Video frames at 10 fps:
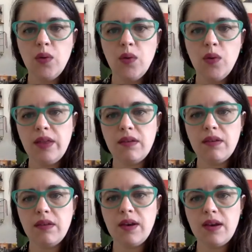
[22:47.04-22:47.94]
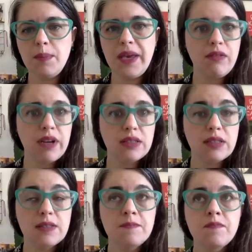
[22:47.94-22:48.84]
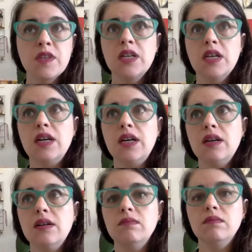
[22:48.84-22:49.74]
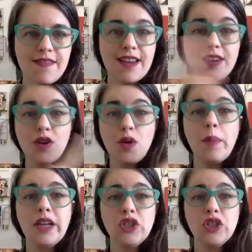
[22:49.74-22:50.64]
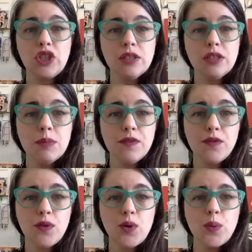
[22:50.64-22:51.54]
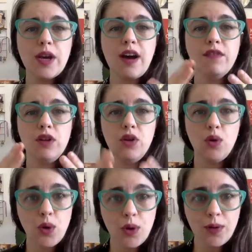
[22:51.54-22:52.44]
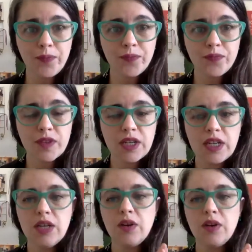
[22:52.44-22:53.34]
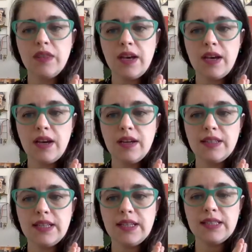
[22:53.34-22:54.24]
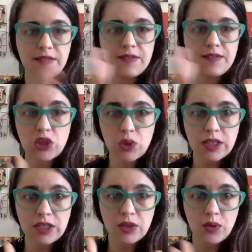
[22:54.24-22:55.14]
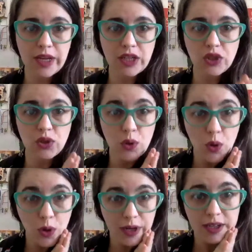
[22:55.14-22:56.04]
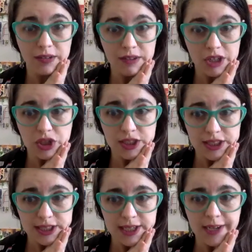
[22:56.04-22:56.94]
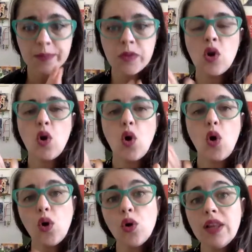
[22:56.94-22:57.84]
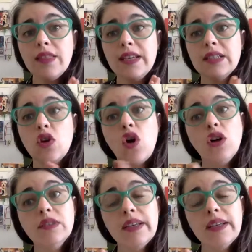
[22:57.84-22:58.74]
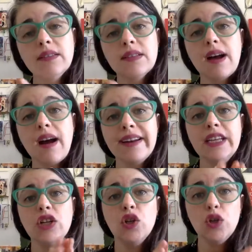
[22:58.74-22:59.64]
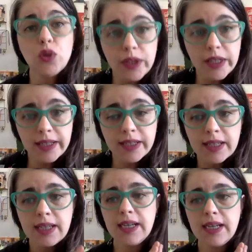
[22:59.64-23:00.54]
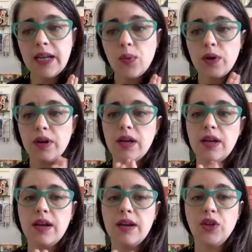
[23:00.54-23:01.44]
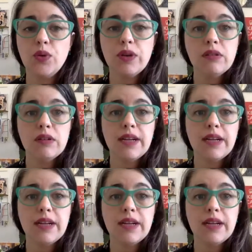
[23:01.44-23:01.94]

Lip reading: with parents. As Dario mentioned before, we have a law that it's a comprehensive sexuality education law here in Argentina. All these contents are included in our curricular